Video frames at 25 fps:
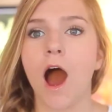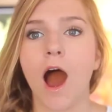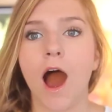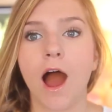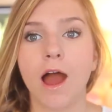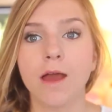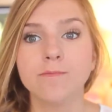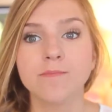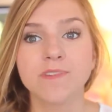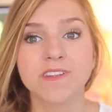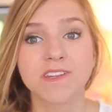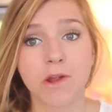
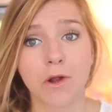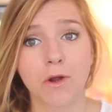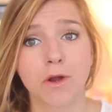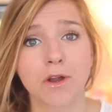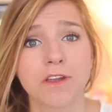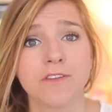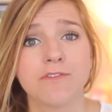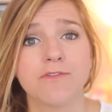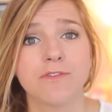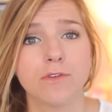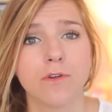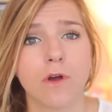I'm
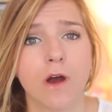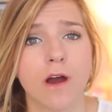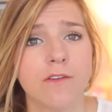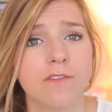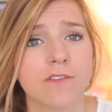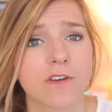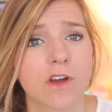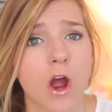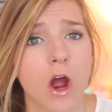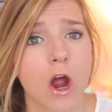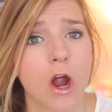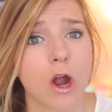sorry if you don't have
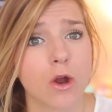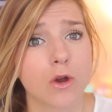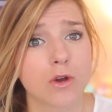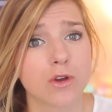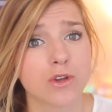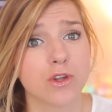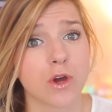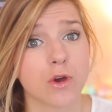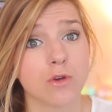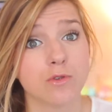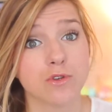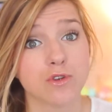a car or
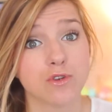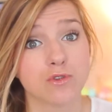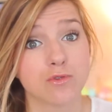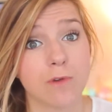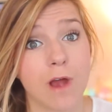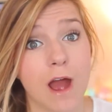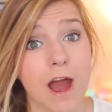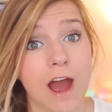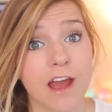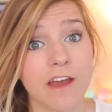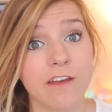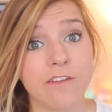don't
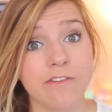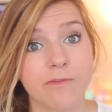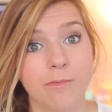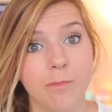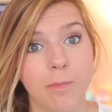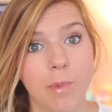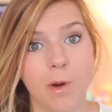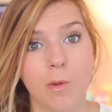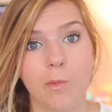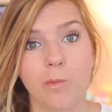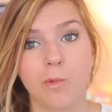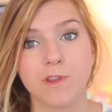drive,
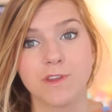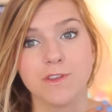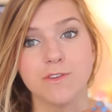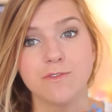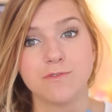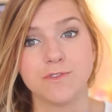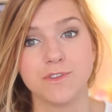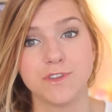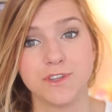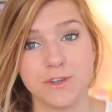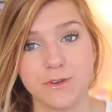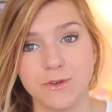but when
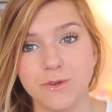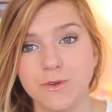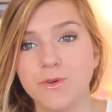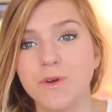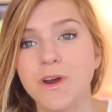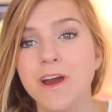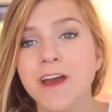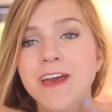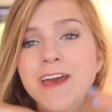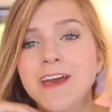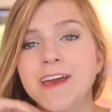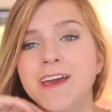you
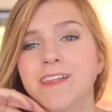do,